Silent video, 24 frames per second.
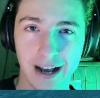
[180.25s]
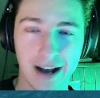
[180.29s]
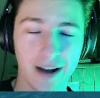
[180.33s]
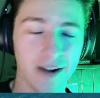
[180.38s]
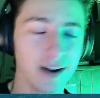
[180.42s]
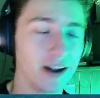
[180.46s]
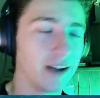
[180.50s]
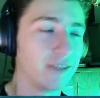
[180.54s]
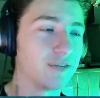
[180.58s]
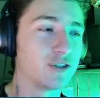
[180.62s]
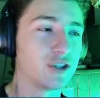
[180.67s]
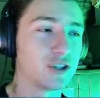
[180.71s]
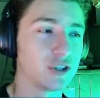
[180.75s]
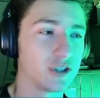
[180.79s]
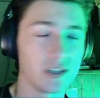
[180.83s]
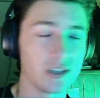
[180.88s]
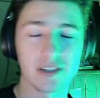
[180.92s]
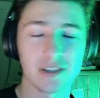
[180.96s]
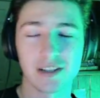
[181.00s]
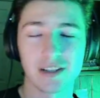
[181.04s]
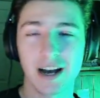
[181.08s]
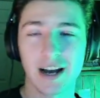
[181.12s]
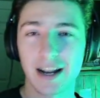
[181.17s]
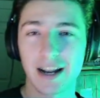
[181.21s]
I've just
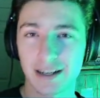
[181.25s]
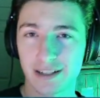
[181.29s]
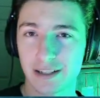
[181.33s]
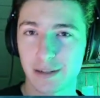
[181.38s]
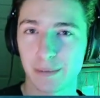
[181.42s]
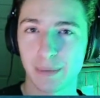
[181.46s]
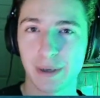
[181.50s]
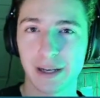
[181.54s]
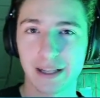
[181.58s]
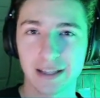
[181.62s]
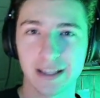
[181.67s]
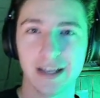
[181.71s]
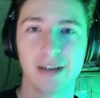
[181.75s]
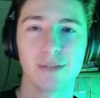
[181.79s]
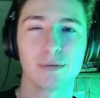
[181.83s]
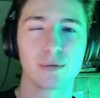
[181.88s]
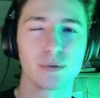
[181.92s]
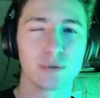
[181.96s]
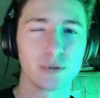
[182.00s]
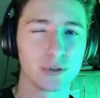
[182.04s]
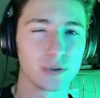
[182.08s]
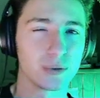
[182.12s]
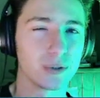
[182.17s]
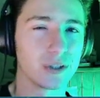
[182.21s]
decided to make that
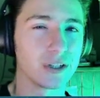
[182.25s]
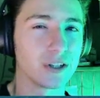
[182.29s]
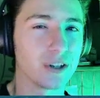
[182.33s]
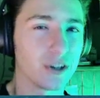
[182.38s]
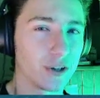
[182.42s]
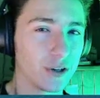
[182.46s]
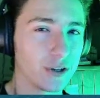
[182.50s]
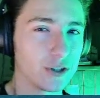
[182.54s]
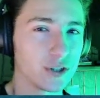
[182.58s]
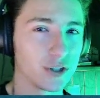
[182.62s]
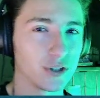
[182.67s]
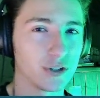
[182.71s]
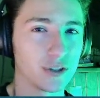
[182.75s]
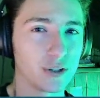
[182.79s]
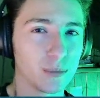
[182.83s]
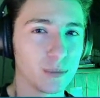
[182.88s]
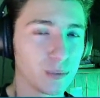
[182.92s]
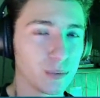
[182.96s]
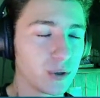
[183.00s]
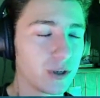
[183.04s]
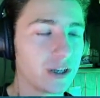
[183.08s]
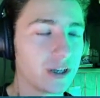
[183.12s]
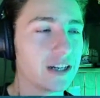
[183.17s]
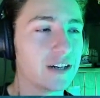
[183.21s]
rule to encourage a little
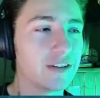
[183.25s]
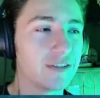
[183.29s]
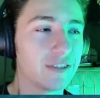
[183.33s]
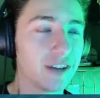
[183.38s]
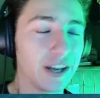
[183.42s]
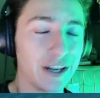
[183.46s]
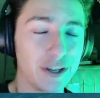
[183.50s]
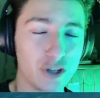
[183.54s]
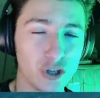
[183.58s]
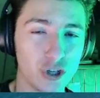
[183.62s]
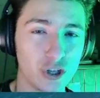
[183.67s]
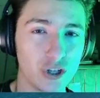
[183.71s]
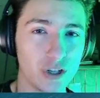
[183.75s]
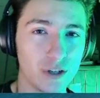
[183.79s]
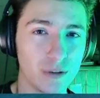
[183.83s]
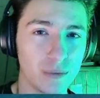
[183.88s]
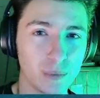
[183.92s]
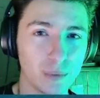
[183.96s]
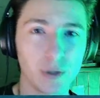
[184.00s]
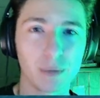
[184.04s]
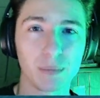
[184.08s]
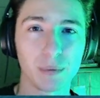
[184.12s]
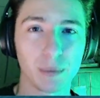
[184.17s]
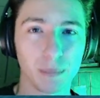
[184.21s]
more innovation
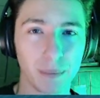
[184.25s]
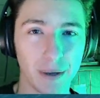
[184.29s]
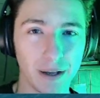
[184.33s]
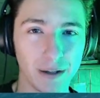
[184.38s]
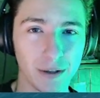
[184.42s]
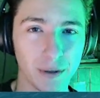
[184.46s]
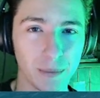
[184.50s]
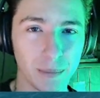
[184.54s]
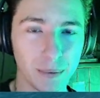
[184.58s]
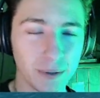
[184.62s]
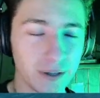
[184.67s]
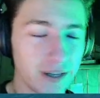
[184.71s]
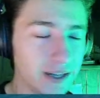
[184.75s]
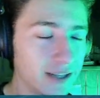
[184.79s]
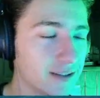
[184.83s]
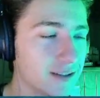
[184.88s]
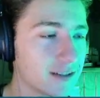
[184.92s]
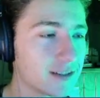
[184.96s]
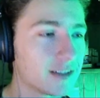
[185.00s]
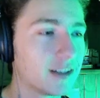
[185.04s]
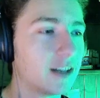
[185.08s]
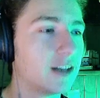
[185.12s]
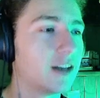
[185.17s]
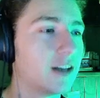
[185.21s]
with propeller
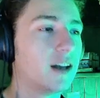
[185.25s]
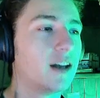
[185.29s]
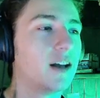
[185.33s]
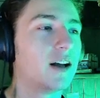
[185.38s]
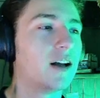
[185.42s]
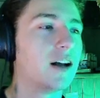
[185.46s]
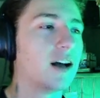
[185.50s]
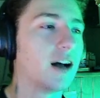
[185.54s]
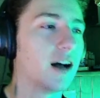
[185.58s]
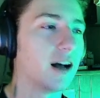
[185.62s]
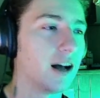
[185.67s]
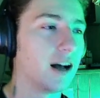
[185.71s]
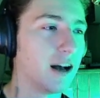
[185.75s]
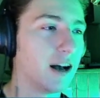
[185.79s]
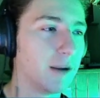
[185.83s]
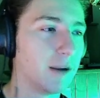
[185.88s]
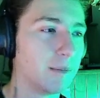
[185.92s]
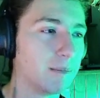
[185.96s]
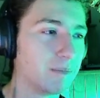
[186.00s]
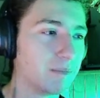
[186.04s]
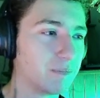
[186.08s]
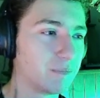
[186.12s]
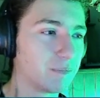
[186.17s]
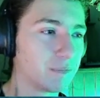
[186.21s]
planes.
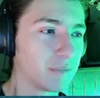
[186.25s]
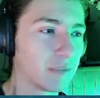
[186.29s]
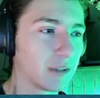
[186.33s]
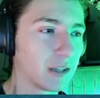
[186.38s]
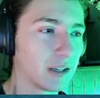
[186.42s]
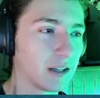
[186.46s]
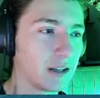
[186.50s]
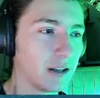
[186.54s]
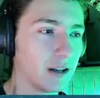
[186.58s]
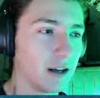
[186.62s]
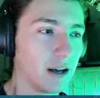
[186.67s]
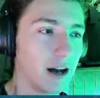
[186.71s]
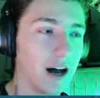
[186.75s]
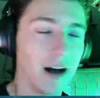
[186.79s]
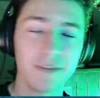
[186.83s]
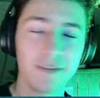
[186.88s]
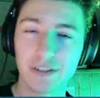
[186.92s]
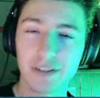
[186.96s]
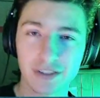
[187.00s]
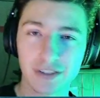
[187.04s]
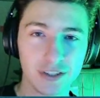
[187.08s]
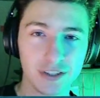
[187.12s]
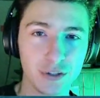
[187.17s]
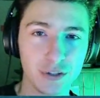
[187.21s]

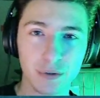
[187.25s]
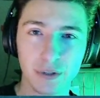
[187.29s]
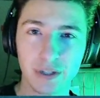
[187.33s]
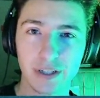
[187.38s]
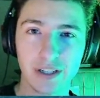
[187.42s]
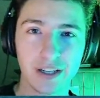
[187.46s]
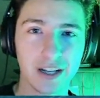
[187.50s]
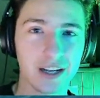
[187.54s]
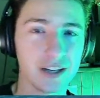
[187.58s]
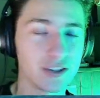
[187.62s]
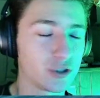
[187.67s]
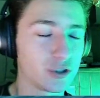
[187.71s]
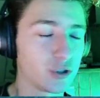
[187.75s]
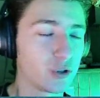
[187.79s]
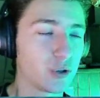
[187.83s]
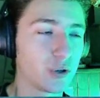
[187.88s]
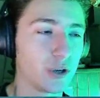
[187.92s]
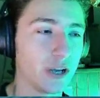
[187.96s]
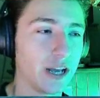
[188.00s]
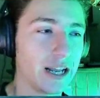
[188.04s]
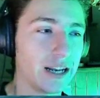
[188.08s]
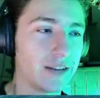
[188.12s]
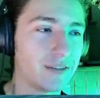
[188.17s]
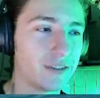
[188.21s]
Obviously, you can get as
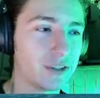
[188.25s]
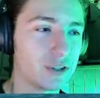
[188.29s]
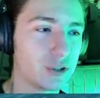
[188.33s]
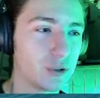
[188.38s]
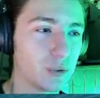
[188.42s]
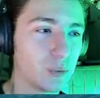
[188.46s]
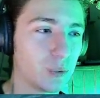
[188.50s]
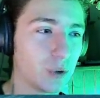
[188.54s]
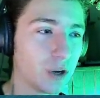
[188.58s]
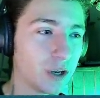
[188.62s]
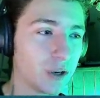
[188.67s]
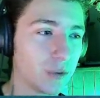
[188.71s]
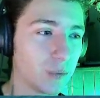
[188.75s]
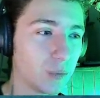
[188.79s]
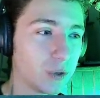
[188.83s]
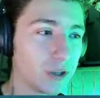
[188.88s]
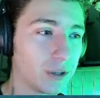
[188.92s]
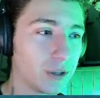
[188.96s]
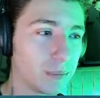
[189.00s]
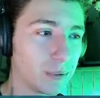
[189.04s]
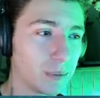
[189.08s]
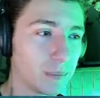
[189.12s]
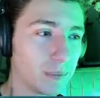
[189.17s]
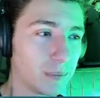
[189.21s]
creative as you want
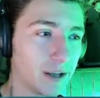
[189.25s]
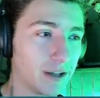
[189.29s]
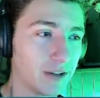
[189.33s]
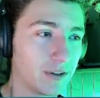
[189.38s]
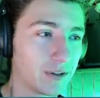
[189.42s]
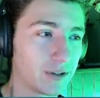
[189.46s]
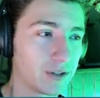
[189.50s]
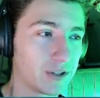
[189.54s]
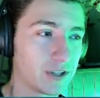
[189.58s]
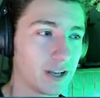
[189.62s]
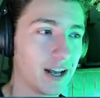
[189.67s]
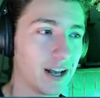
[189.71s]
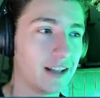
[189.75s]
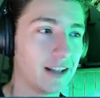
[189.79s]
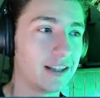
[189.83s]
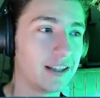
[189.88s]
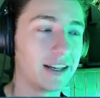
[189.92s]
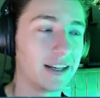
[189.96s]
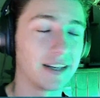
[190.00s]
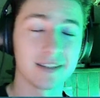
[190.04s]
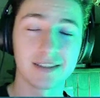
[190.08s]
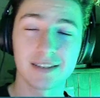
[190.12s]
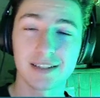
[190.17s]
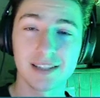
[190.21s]
with propellers, and the
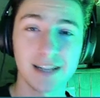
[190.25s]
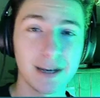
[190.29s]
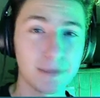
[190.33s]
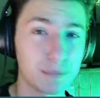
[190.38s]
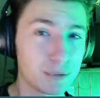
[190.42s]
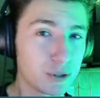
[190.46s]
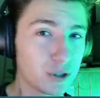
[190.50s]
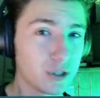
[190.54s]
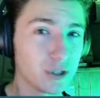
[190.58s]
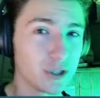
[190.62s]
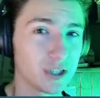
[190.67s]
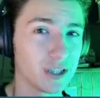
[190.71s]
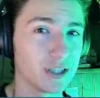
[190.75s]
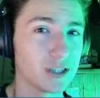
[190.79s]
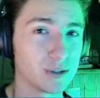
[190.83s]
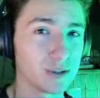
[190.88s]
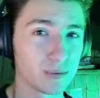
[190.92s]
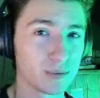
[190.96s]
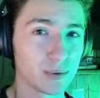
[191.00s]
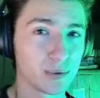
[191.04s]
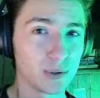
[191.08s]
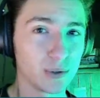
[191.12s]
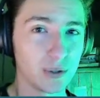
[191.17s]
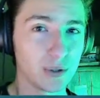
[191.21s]
exception to this
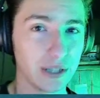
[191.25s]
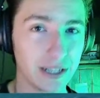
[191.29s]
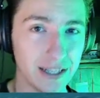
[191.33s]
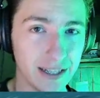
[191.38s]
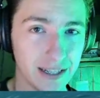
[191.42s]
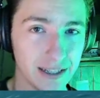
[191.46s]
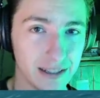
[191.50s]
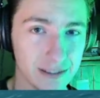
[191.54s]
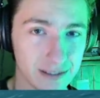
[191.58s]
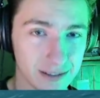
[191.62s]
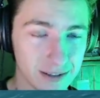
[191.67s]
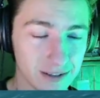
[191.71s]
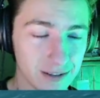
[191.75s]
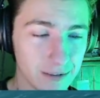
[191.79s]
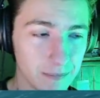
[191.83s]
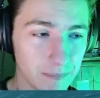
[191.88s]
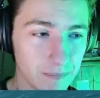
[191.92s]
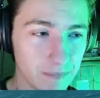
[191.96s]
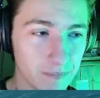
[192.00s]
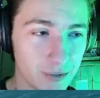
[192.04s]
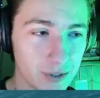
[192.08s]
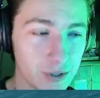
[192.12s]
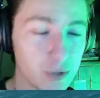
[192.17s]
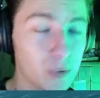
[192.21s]
rule is
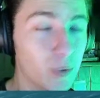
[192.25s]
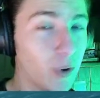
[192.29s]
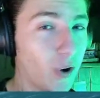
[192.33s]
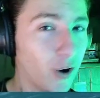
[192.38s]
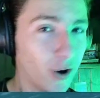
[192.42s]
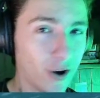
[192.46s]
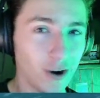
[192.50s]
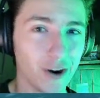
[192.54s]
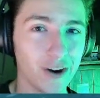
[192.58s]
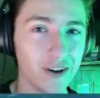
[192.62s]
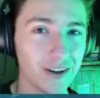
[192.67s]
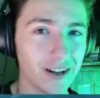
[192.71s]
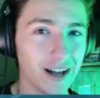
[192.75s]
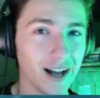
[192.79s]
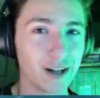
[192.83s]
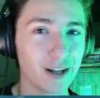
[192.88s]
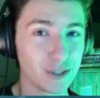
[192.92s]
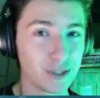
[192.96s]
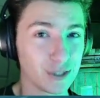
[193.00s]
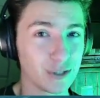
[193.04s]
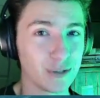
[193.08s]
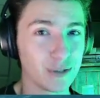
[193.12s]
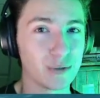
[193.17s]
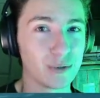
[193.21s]
you are allowed
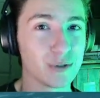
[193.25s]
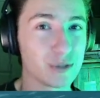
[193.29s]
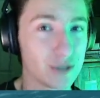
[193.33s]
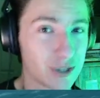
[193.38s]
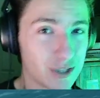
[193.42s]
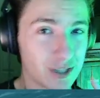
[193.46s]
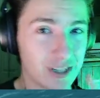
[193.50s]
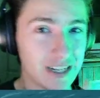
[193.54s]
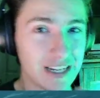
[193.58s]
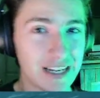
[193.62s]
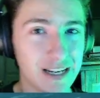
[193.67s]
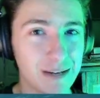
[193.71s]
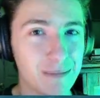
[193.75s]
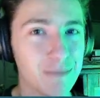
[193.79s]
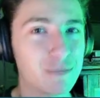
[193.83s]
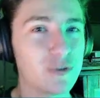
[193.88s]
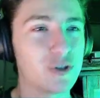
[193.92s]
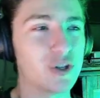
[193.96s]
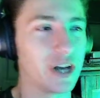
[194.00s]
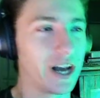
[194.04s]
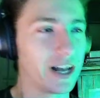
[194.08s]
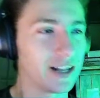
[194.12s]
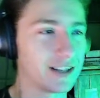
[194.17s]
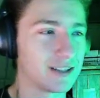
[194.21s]
to use steam
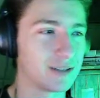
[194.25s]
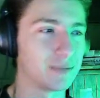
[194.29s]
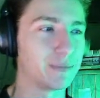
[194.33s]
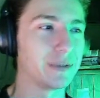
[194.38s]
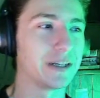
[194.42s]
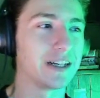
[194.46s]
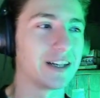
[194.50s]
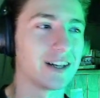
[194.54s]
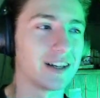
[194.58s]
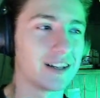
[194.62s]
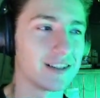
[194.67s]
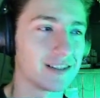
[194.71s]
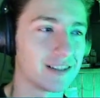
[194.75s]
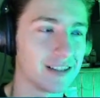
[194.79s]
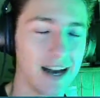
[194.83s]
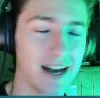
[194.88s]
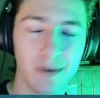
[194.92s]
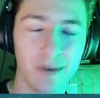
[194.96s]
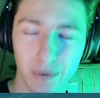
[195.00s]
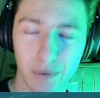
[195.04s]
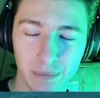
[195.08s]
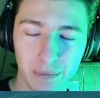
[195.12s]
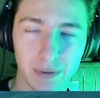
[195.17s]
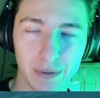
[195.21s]
jets, because
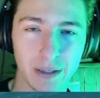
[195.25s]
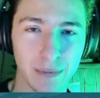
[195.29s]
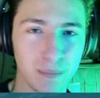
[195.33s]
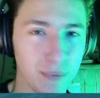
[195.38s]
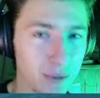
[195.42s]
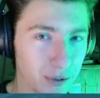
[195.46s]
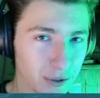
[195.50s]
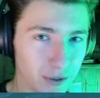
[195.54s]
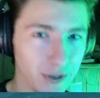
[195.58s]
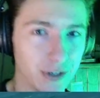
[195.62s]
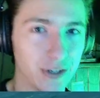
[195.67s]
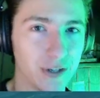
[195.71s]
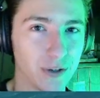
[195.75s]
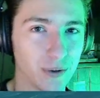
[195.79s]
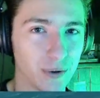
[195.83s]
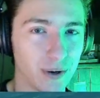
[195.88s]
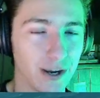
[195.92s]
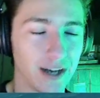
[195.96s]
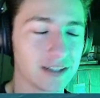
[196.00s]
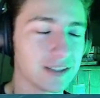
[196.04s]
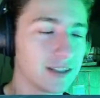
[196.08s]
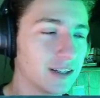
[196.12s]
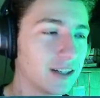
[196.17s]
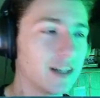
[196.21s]
that would be period
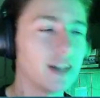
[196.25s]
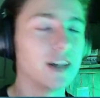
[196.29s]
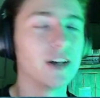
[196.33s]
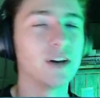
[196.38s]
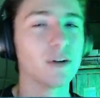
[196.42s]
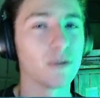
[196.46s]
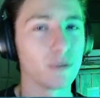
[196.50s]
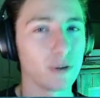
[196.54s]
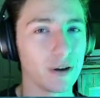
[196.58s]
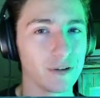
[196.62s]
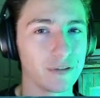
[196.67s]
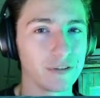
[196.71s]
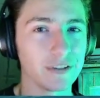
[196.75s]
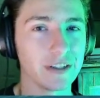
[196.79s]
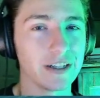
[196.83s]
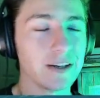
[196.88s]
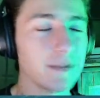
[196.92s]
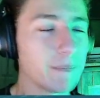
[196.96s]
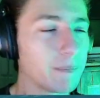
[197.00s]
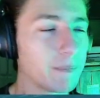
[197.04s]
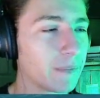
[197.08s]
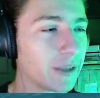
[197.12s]
correct, roughly.